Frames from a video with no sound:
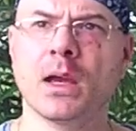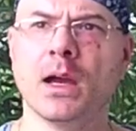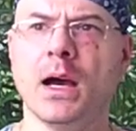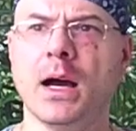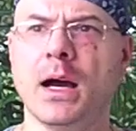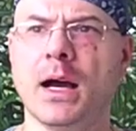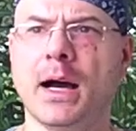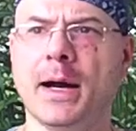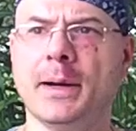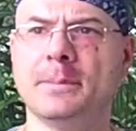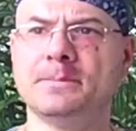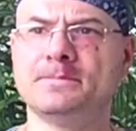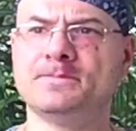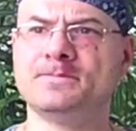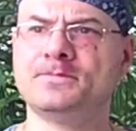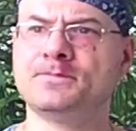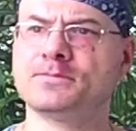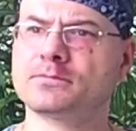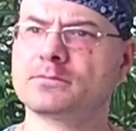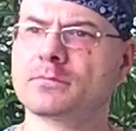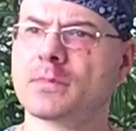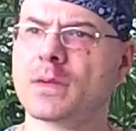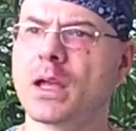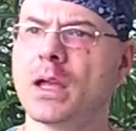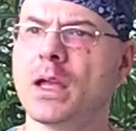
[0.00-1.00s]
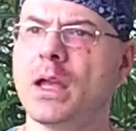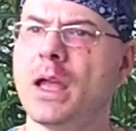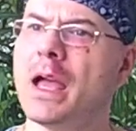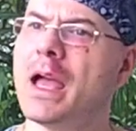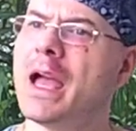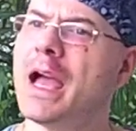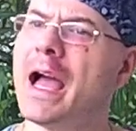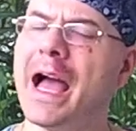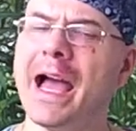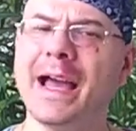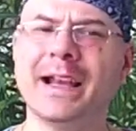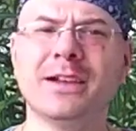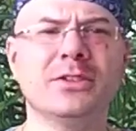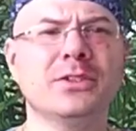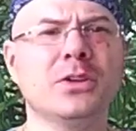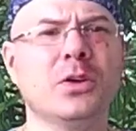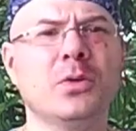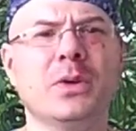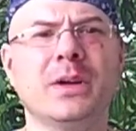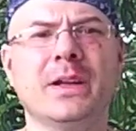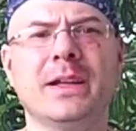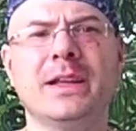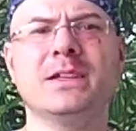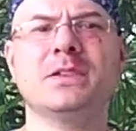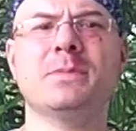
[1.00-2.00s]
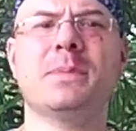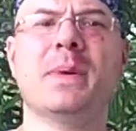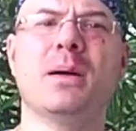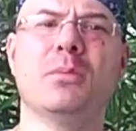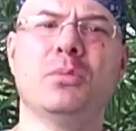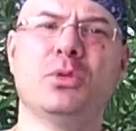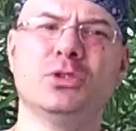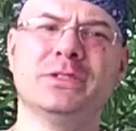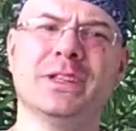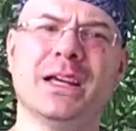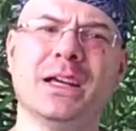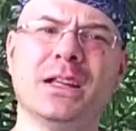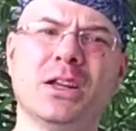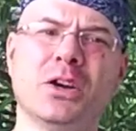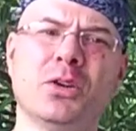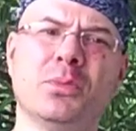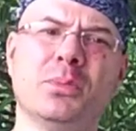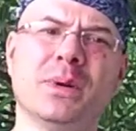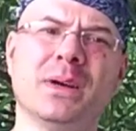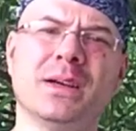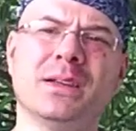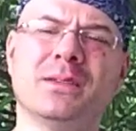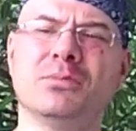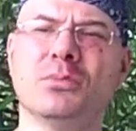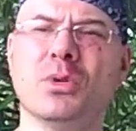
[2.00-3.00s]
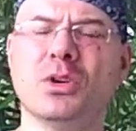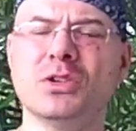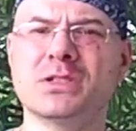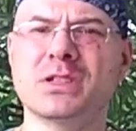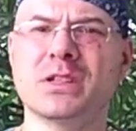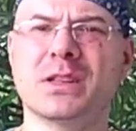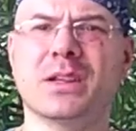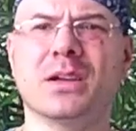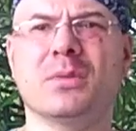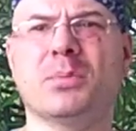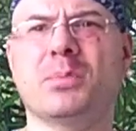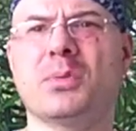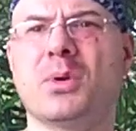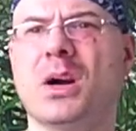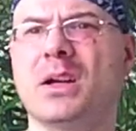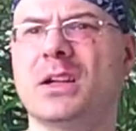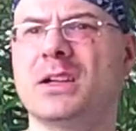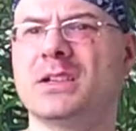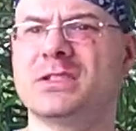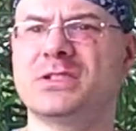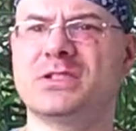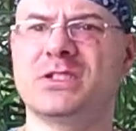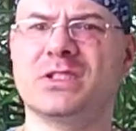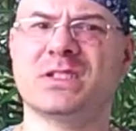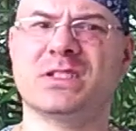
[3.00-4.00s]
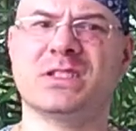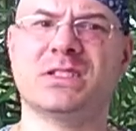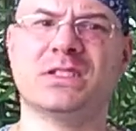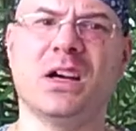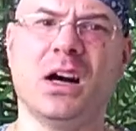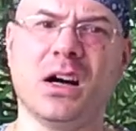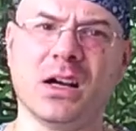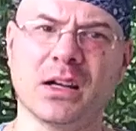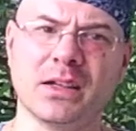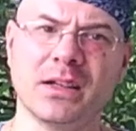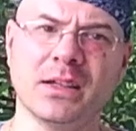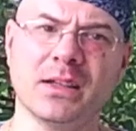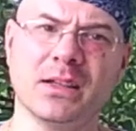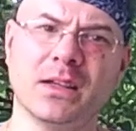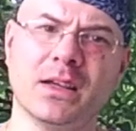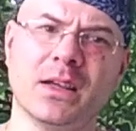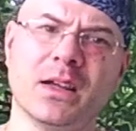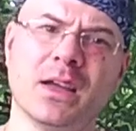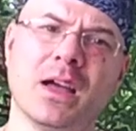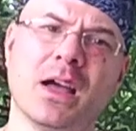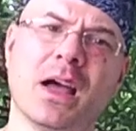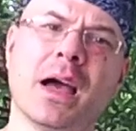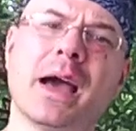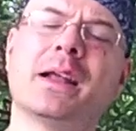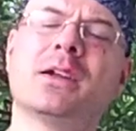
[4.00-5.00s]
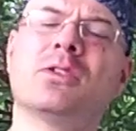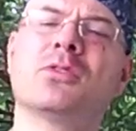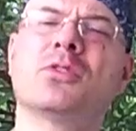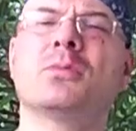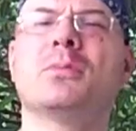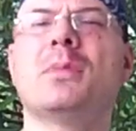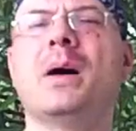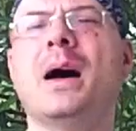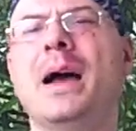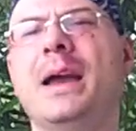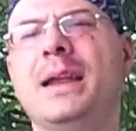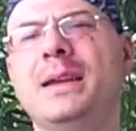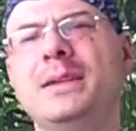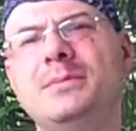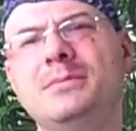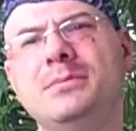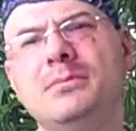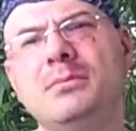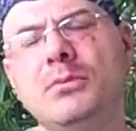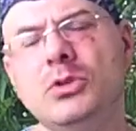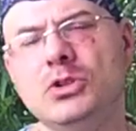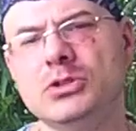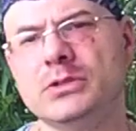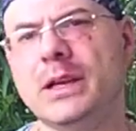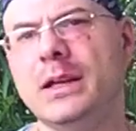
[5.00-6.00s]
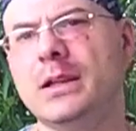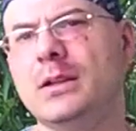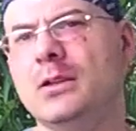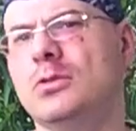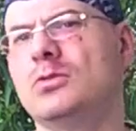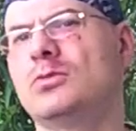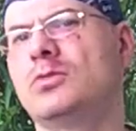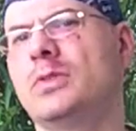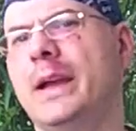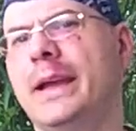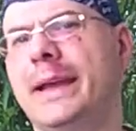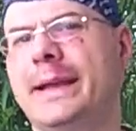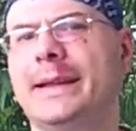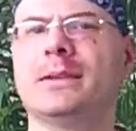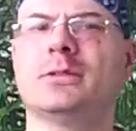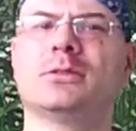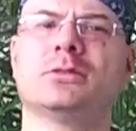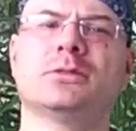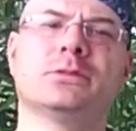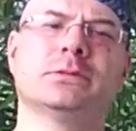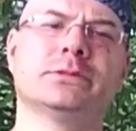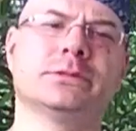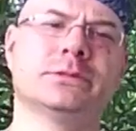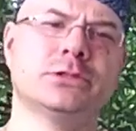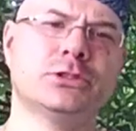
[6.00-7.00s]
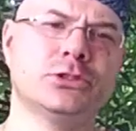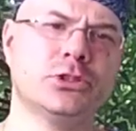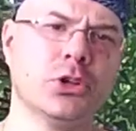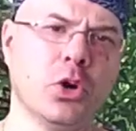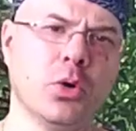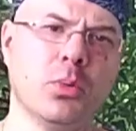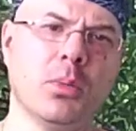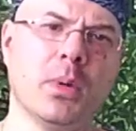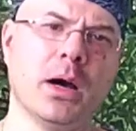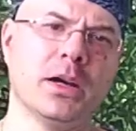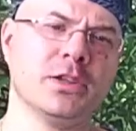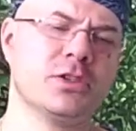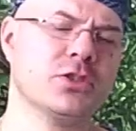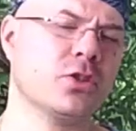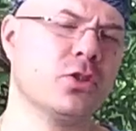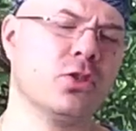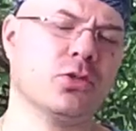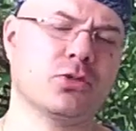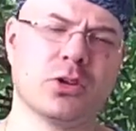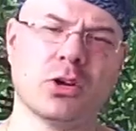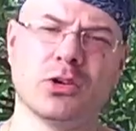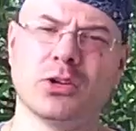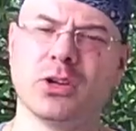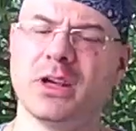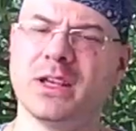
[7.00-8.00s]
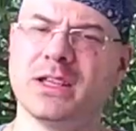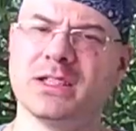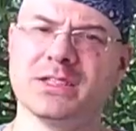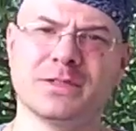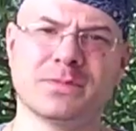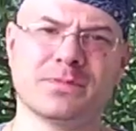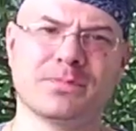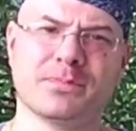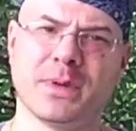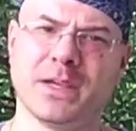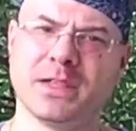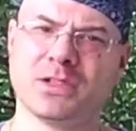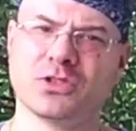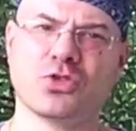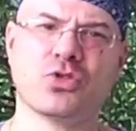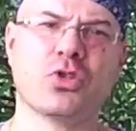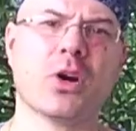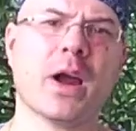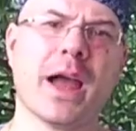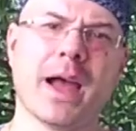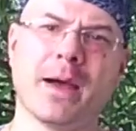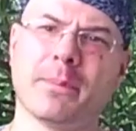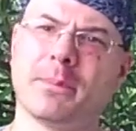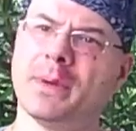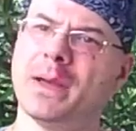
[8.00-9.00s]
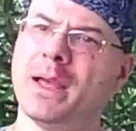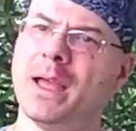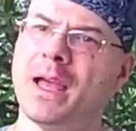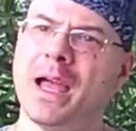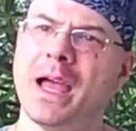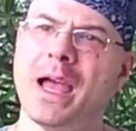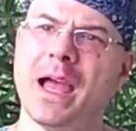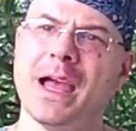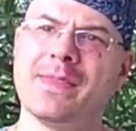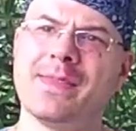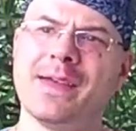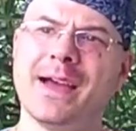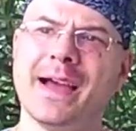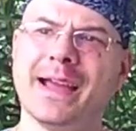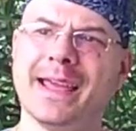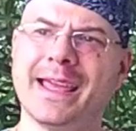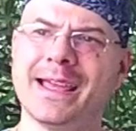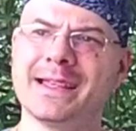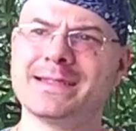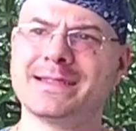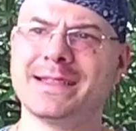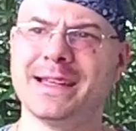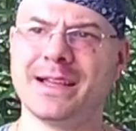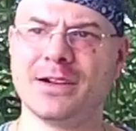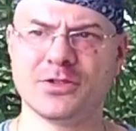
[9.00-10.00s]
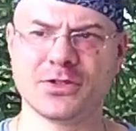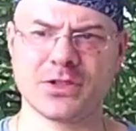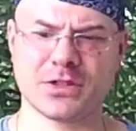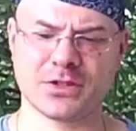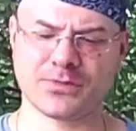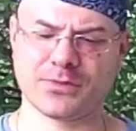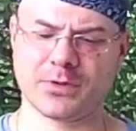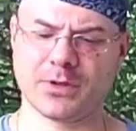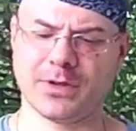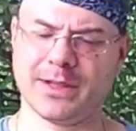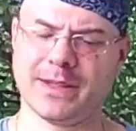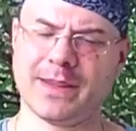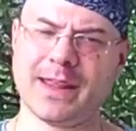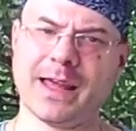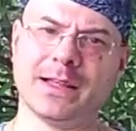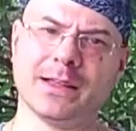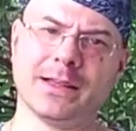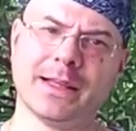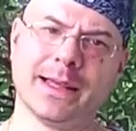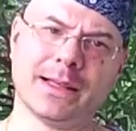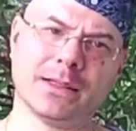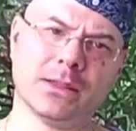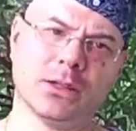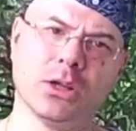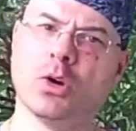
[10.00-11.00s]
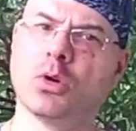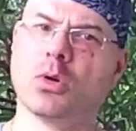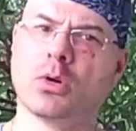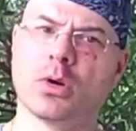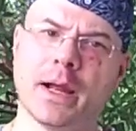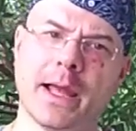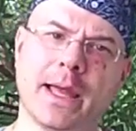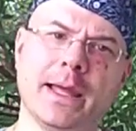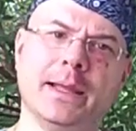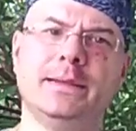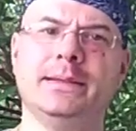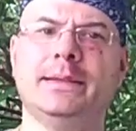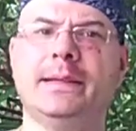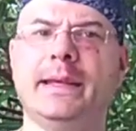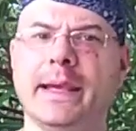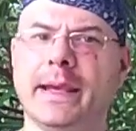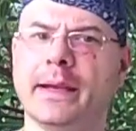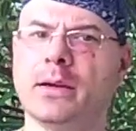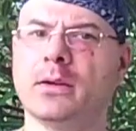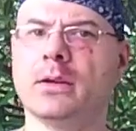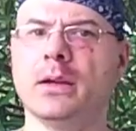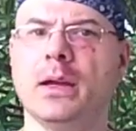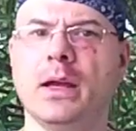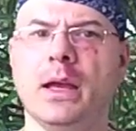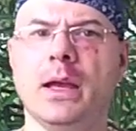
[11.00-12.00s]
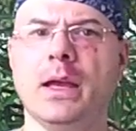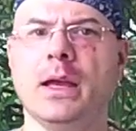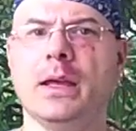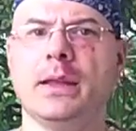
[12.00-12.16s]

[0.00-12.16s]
I don't know what it is about Modelo, but most of their products just suck. I don't mind Modelo regular so much. Corona is crap. I guess they are just really that like lower end tier.